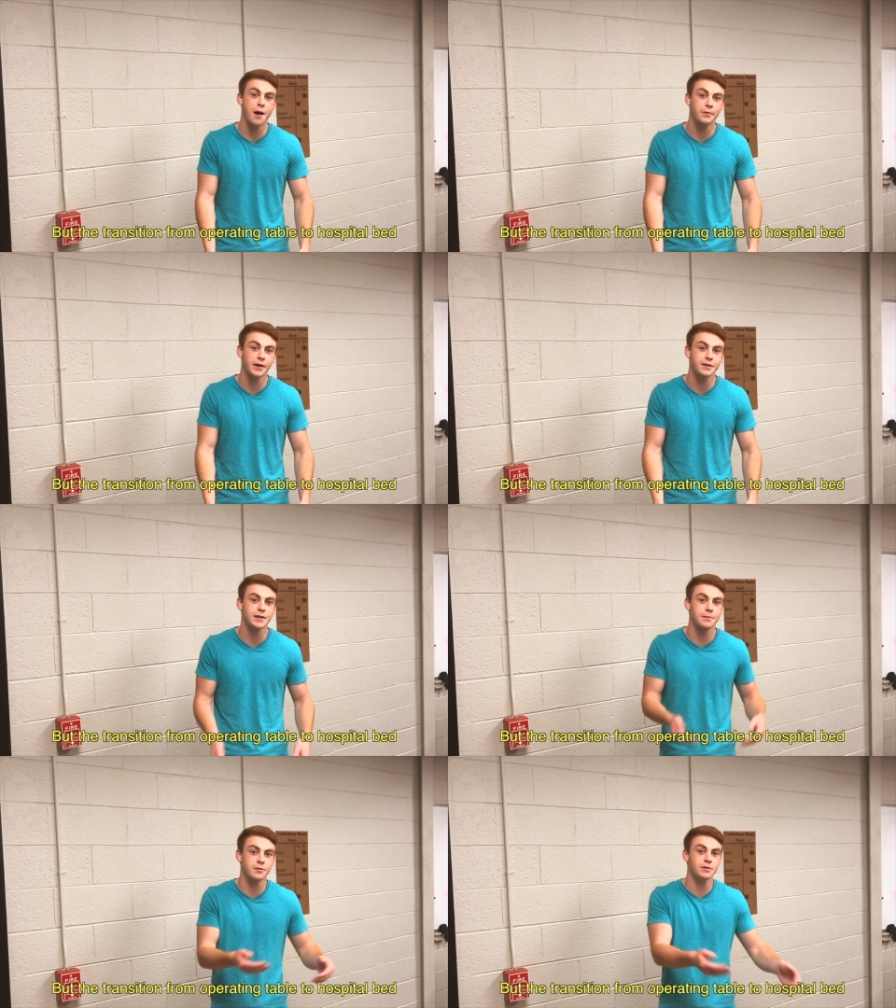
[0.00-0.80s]
operating
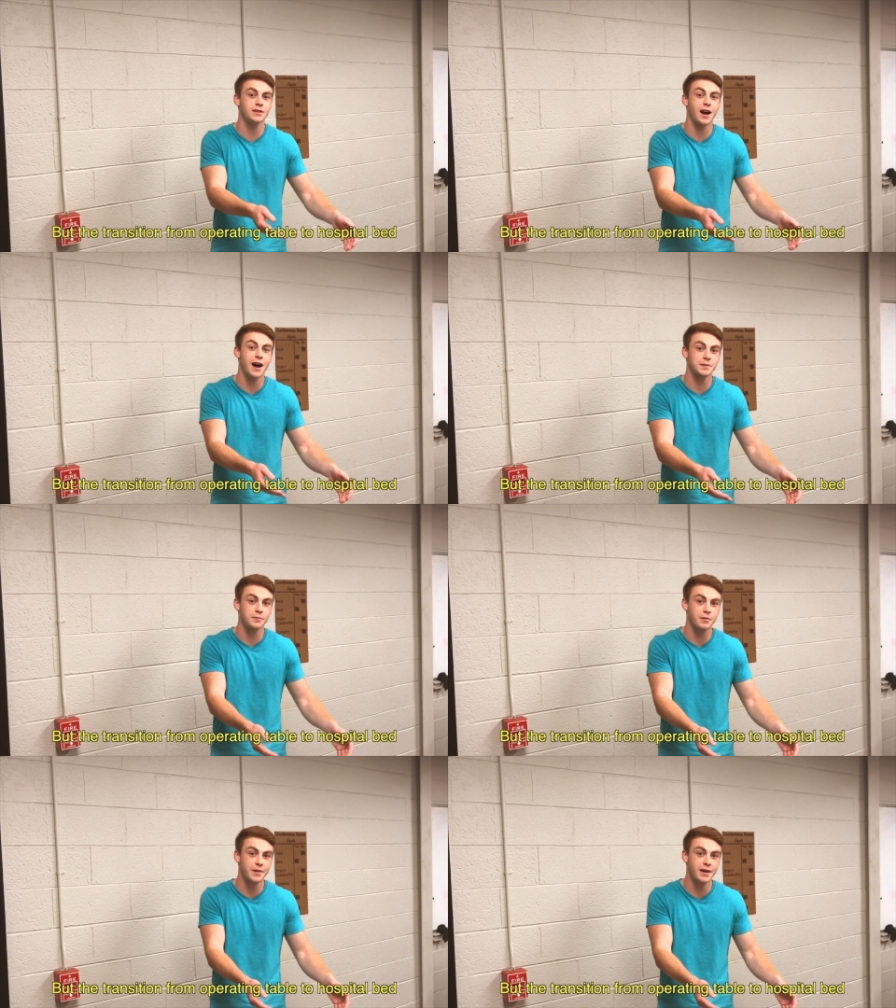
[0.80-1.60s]
table to
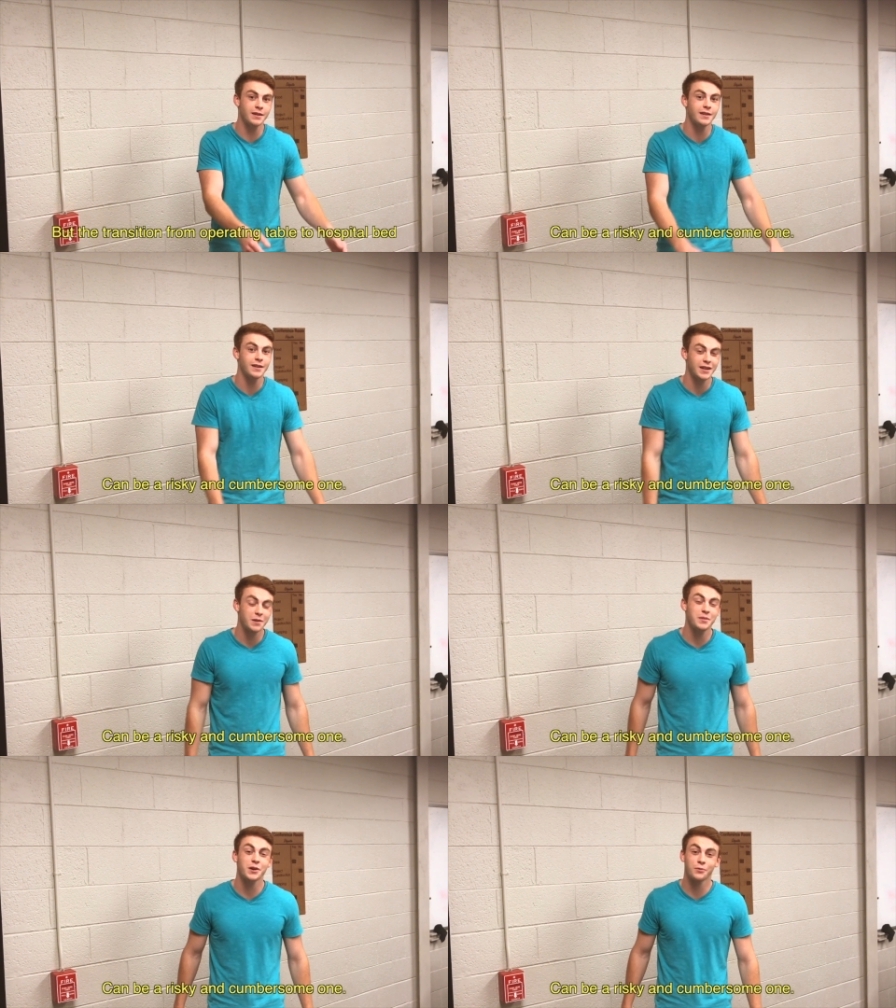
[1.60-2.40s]
hospital bed
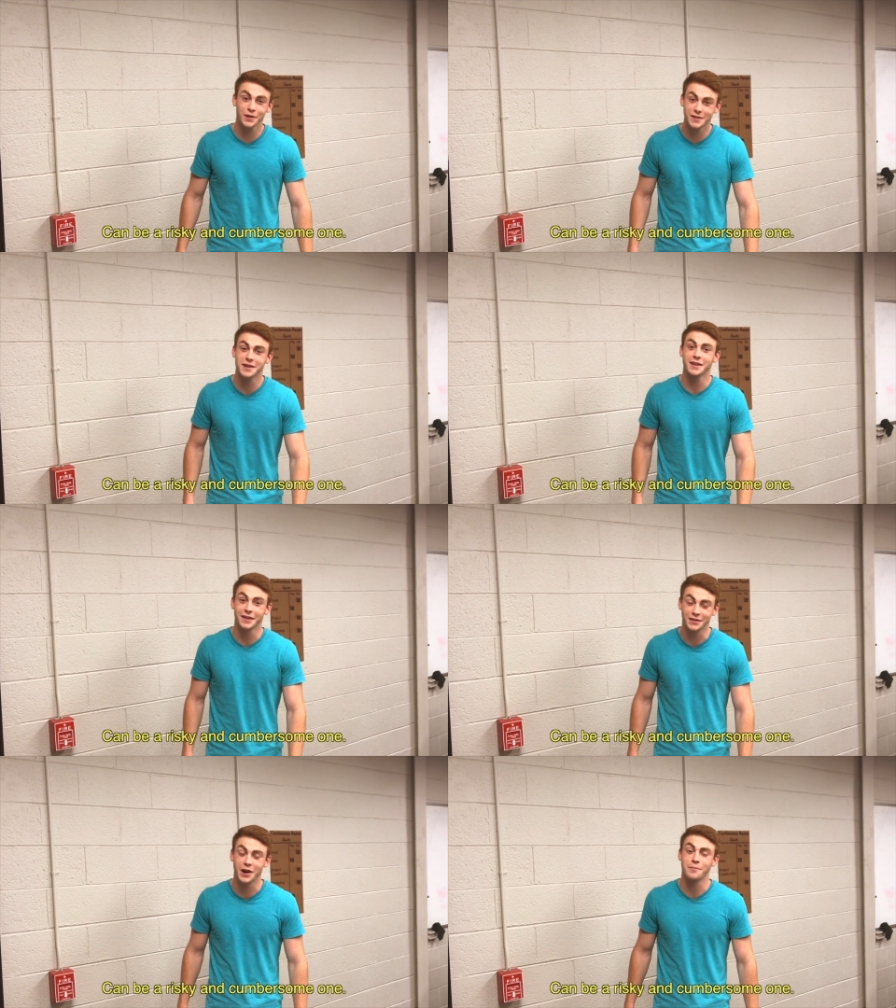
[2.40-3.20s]
can be a
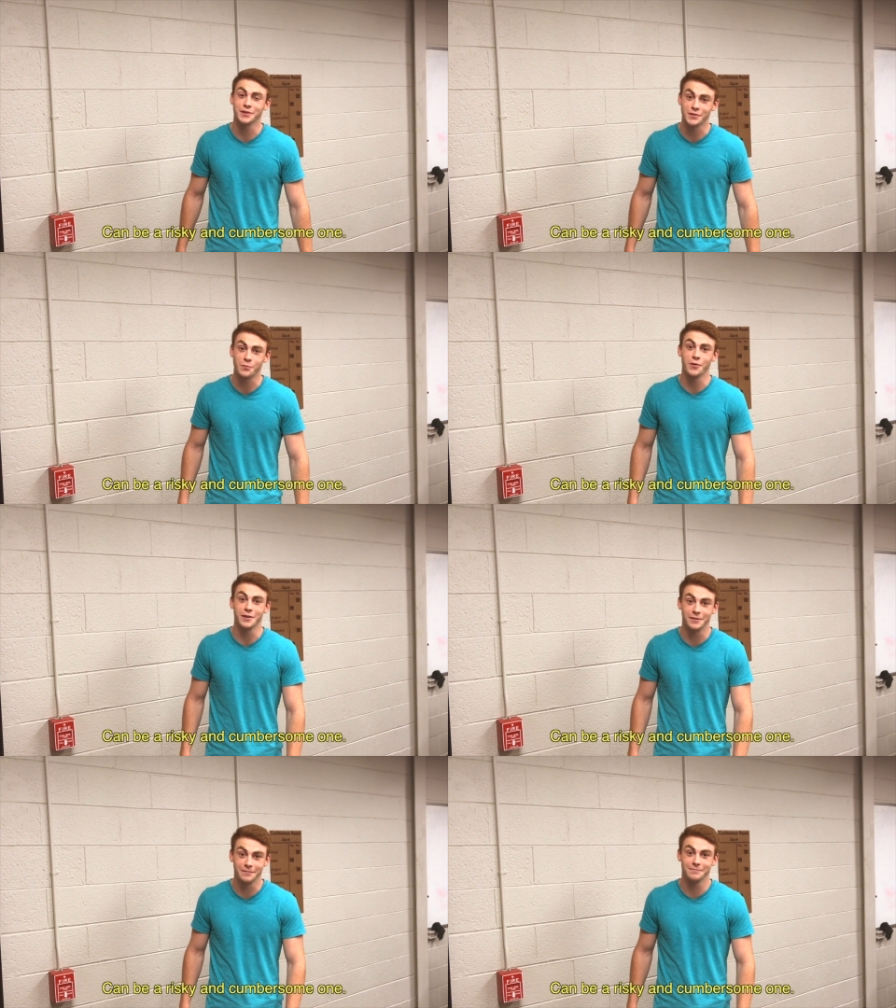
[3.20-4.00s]
risky and cumbersome one.